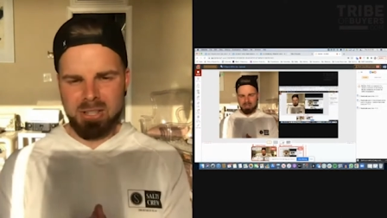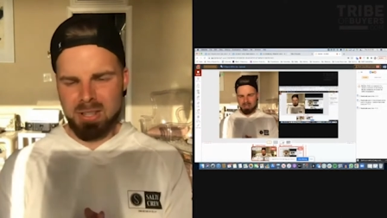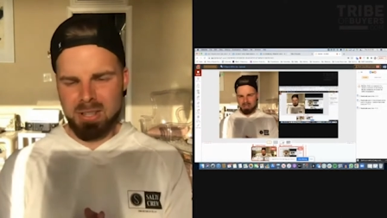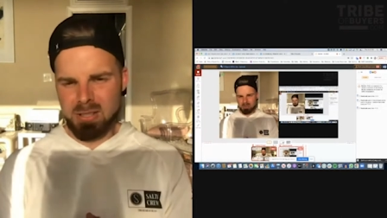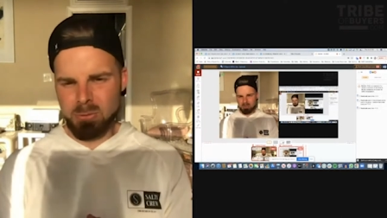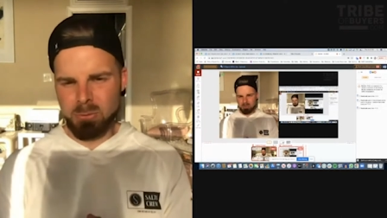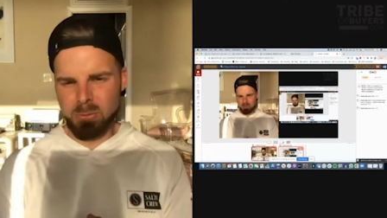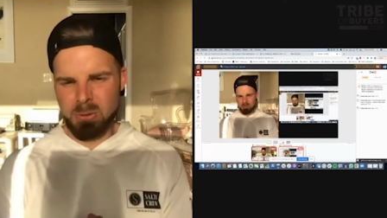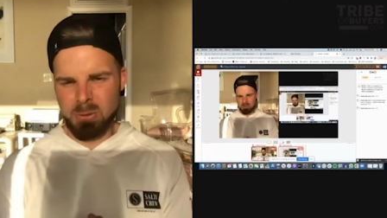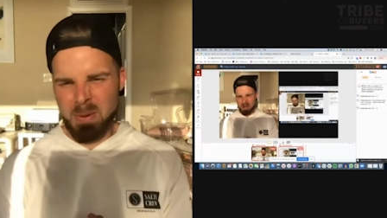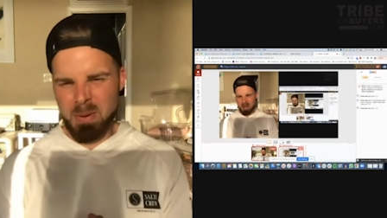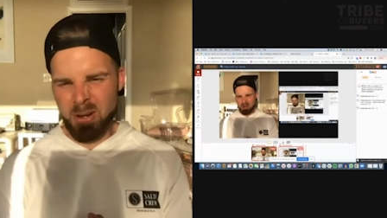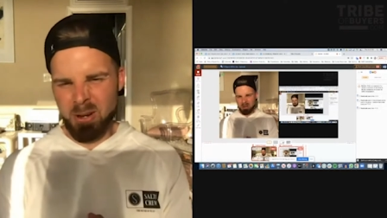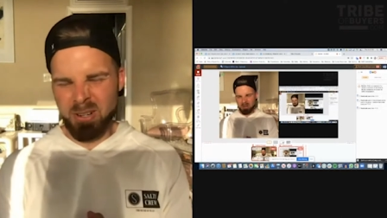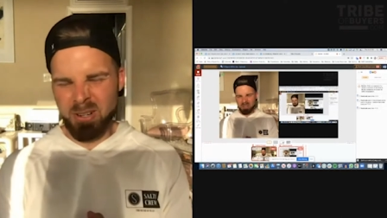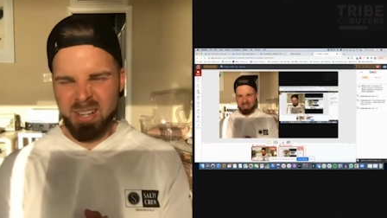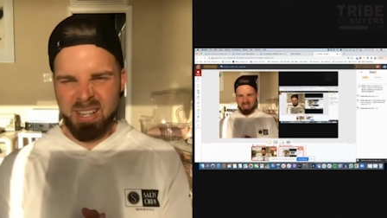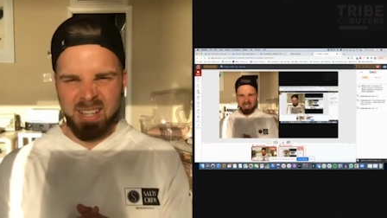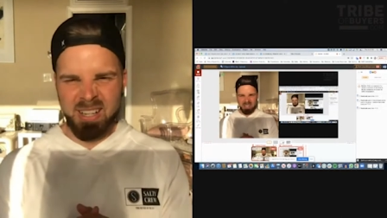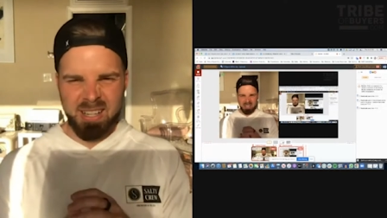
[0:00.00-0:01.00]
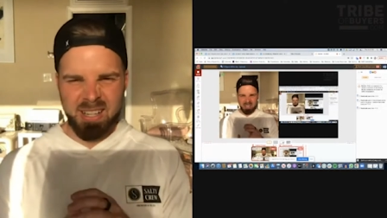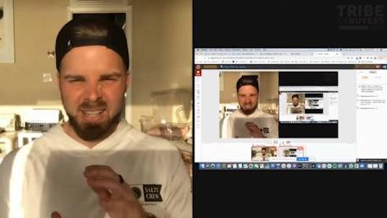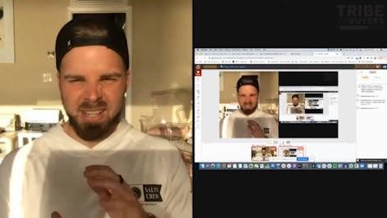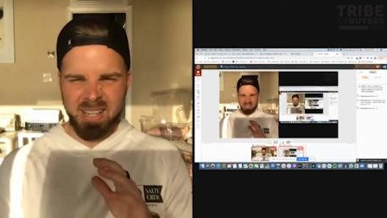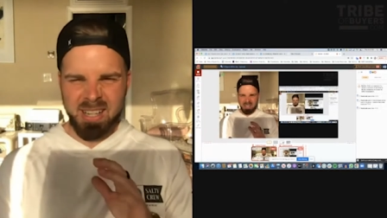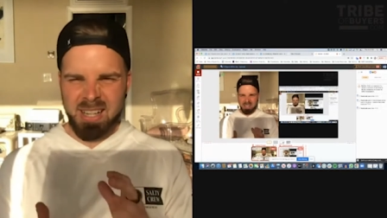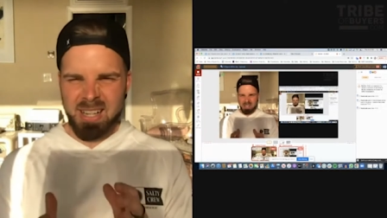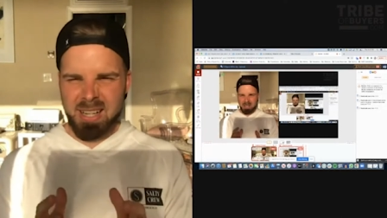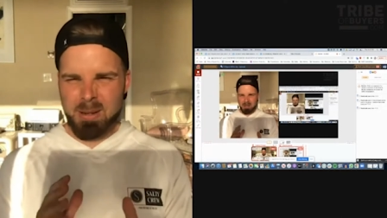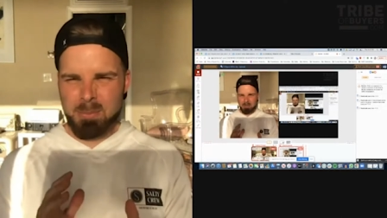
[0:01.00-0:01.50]
This was about
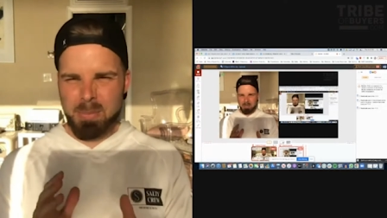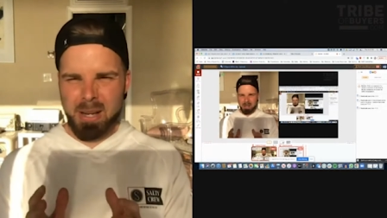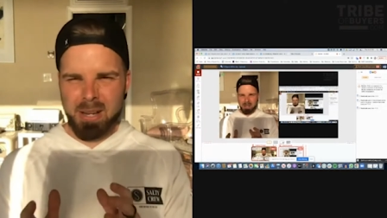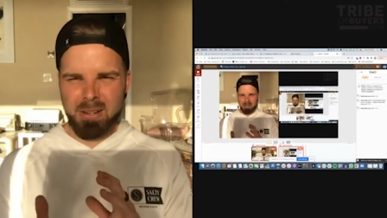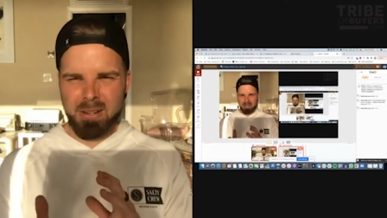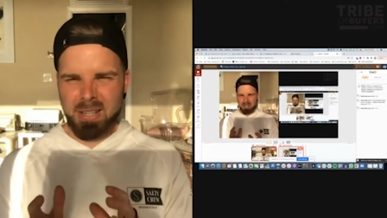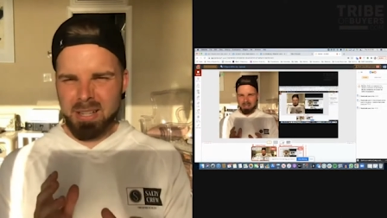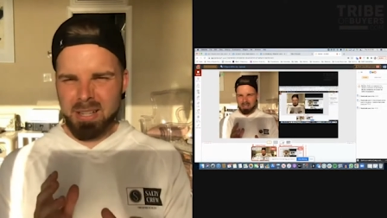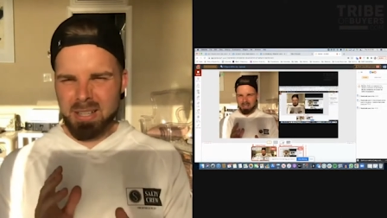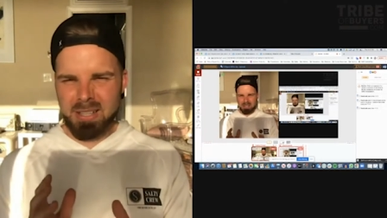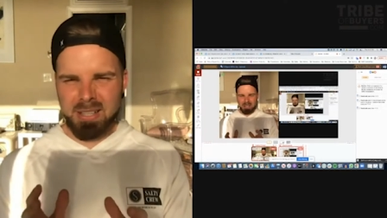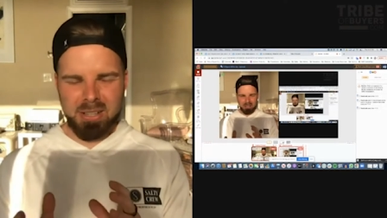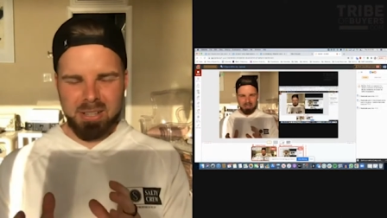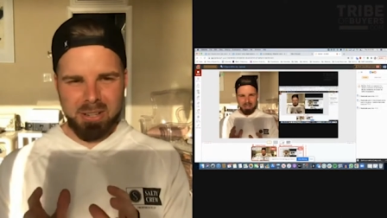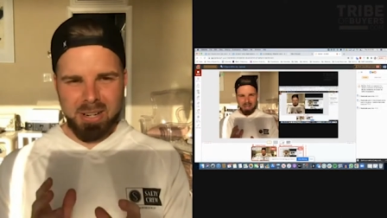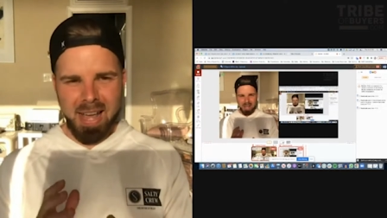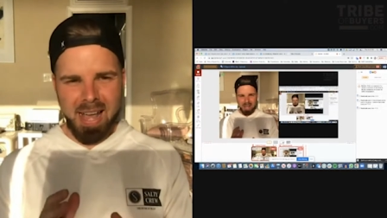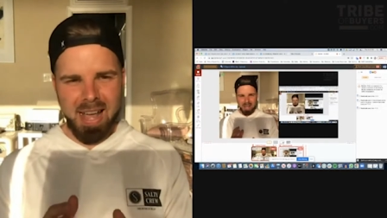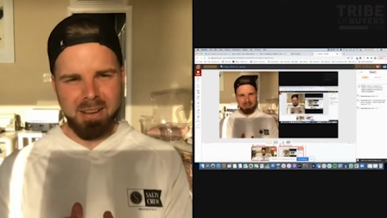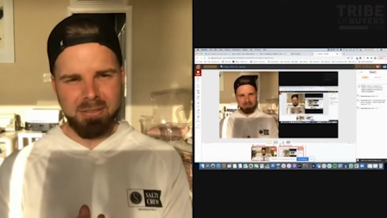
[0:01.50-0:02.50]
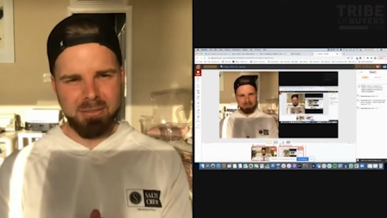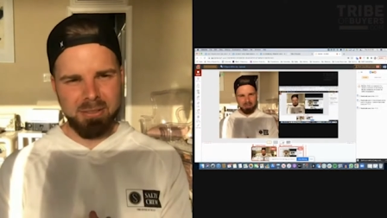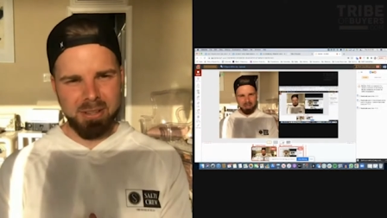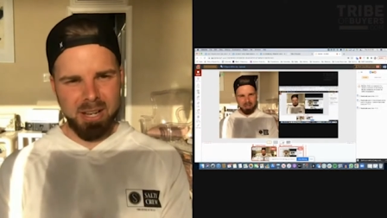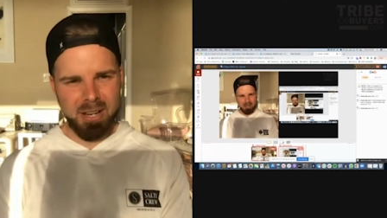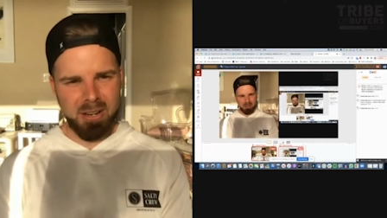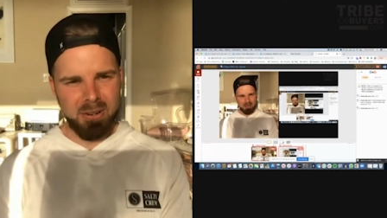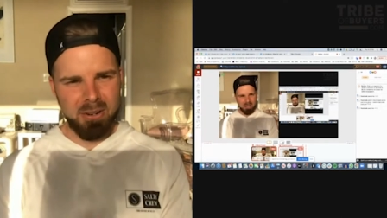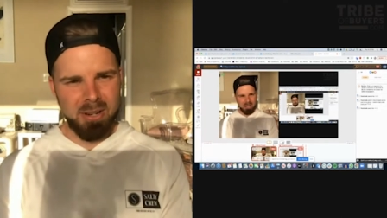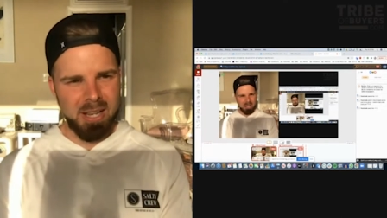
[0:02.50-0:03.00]
uh, about a year and a half
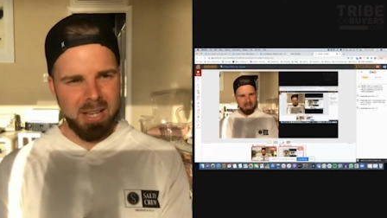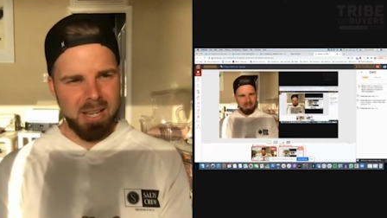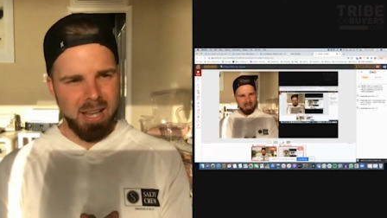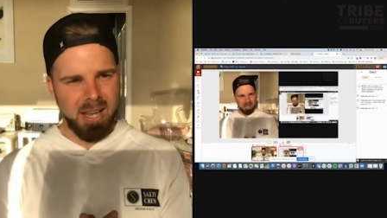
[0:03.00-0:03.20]
ago.